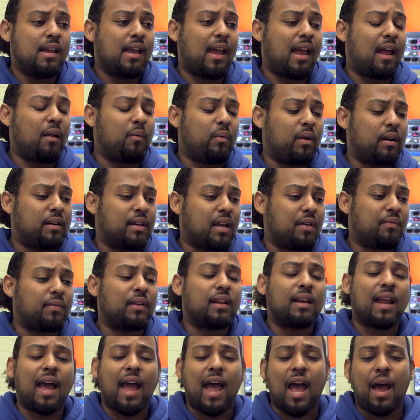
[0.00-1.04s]
and we're
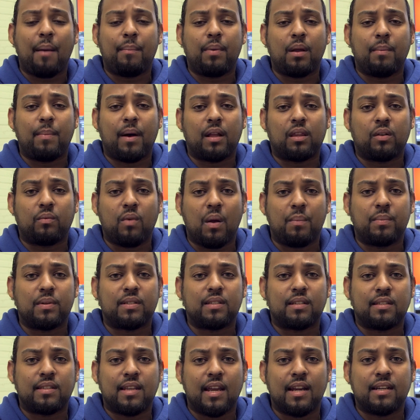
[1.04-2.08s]
definitely not happy about the
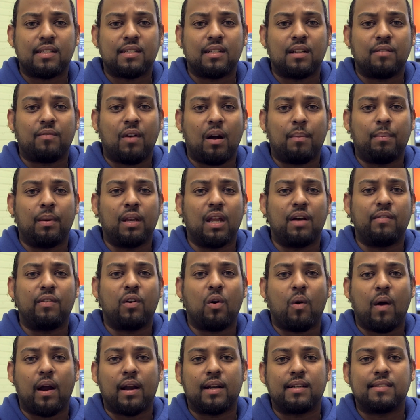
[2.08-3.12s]
representation of our beloved
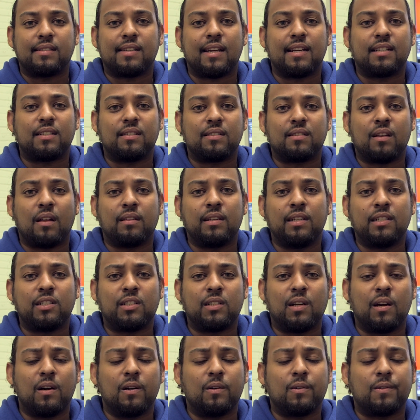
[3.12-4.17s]
organizations on these
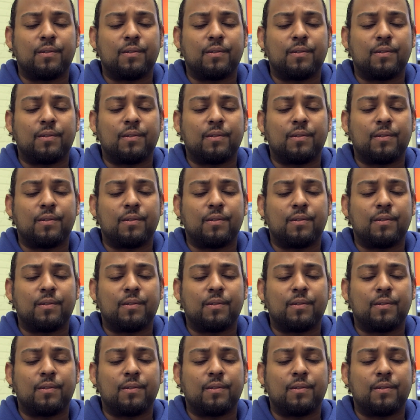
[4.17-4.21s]
shows.